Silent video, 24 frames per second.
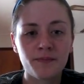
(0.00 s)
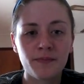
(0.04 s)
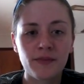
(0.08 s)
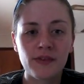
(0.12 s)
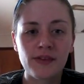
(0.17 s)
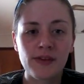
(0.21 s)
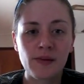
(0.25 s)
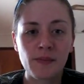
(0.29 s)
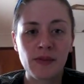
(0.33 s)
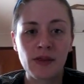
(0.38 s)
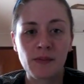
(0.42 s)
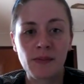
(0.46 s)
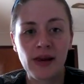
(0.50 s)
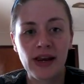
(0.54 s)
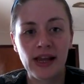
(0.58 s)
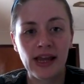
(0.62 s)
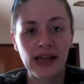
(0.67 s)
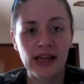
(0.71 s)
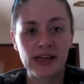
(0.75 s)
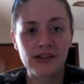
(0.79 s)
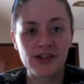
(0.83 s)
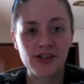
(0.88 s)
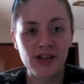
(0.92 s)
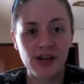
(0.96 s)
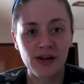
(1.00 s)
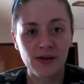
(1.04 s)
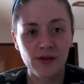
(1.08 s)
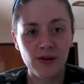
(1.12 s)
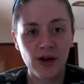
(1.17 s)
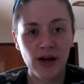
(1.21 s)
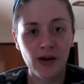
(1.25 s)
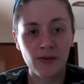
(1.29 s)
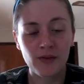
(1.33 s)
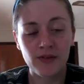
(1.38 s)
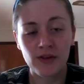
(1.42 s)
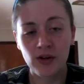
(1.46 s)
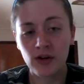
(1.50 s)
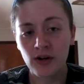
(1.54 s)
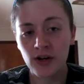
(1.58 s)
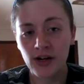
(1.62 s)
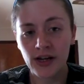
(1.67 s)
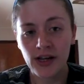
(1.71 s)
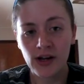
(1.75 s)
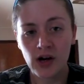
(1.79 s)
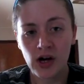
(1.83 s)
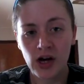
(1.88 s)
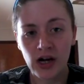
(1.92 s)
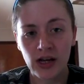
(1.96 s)
some of the medication I was
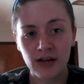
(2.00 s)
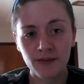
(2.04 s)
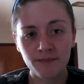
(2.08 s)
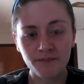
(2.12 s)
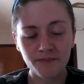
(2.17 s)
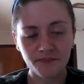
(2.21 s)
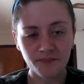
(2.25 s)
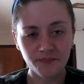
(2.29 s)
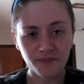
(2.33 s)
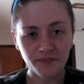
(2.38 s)
already on.